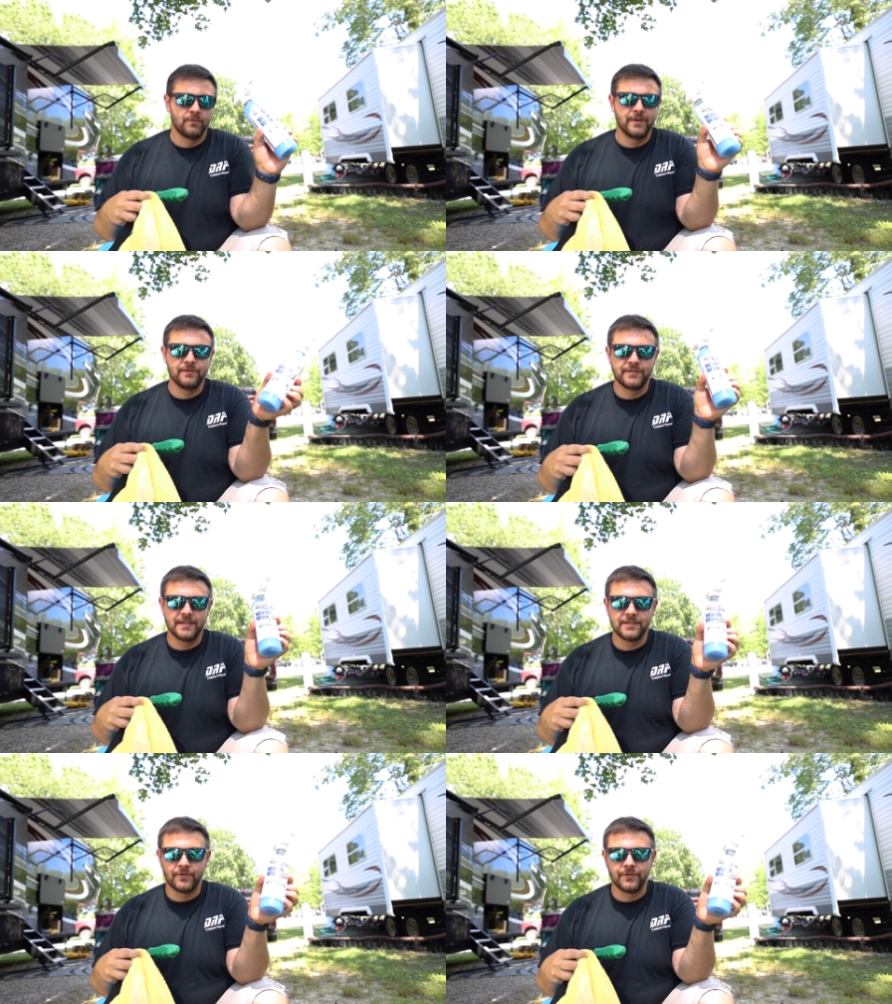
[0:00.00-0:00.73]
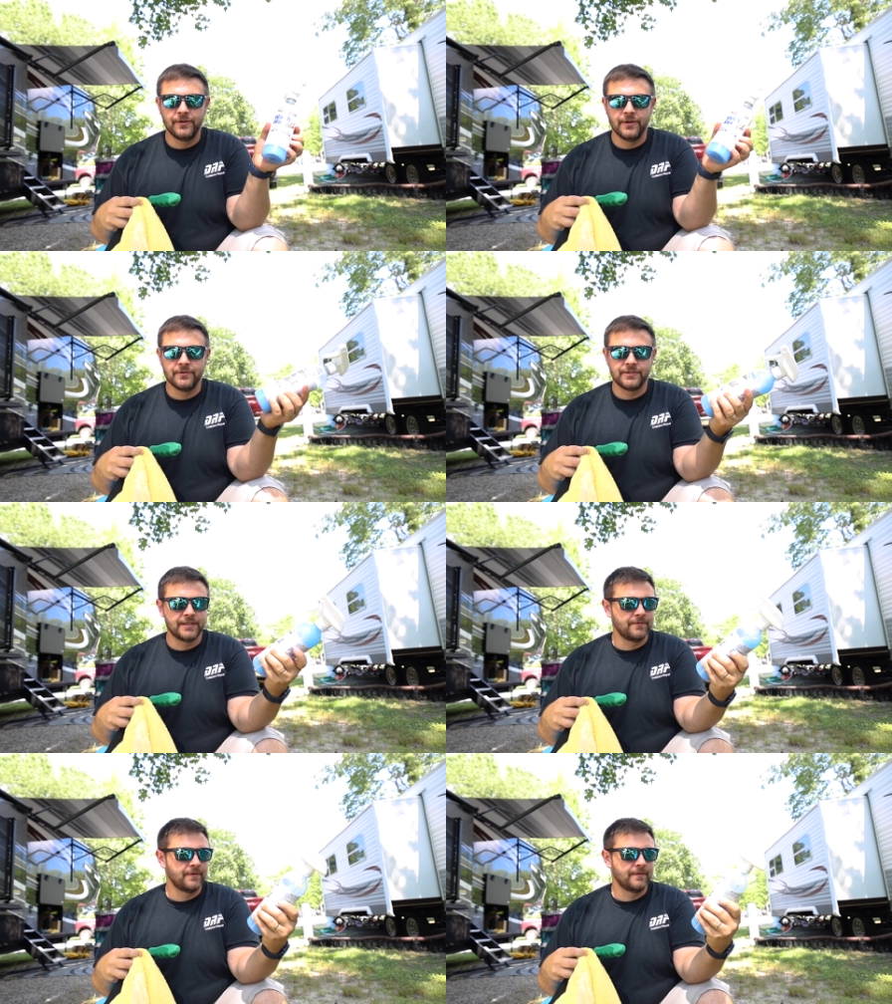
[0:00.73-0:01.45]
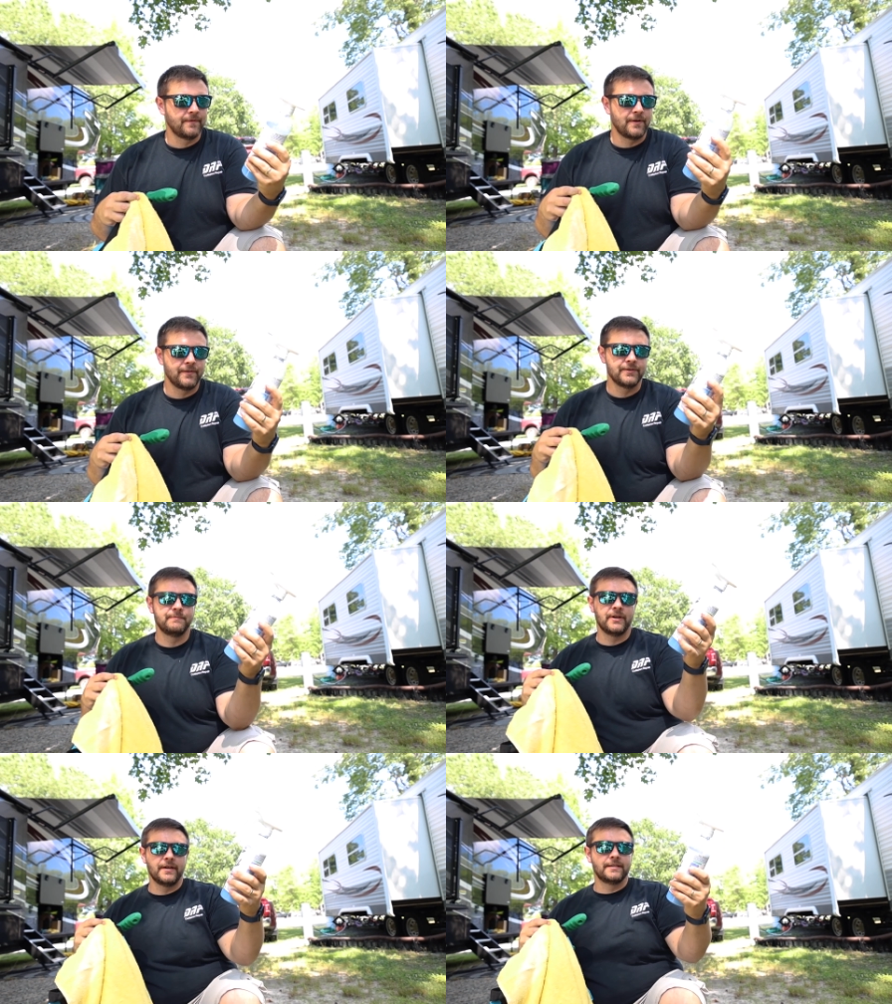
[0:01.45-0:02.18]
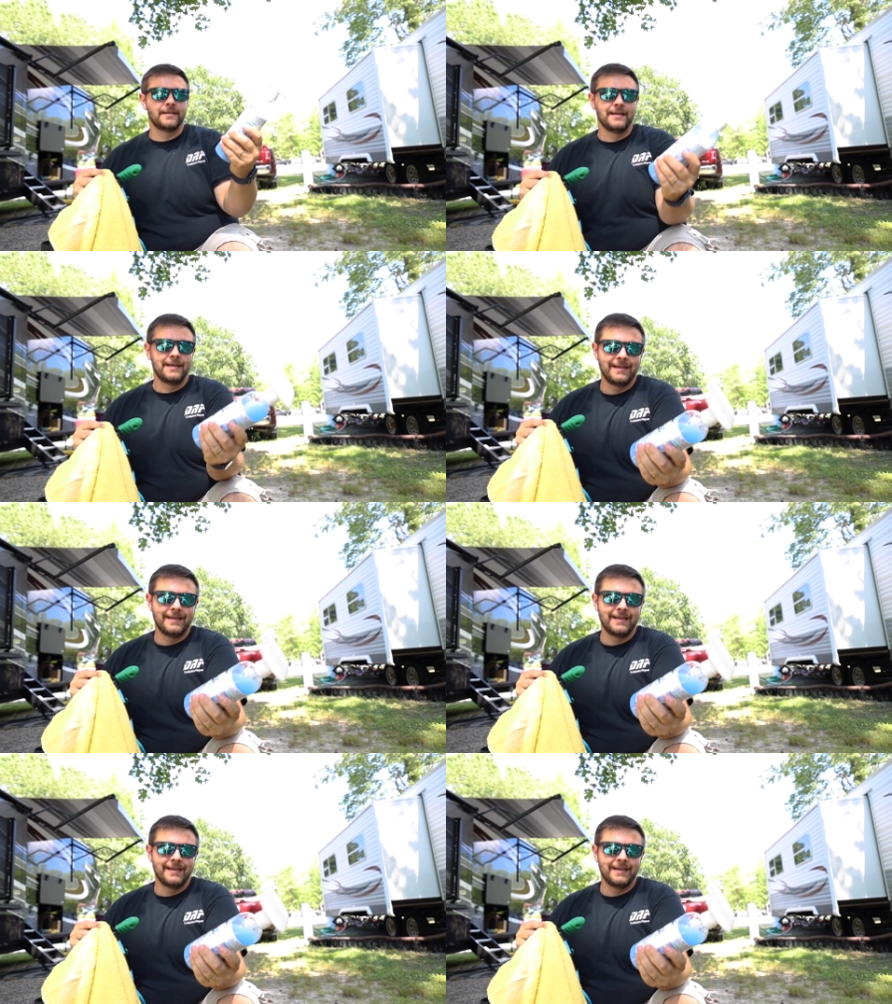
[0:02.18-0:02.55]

we use this on the nose to get rid of all those bugs.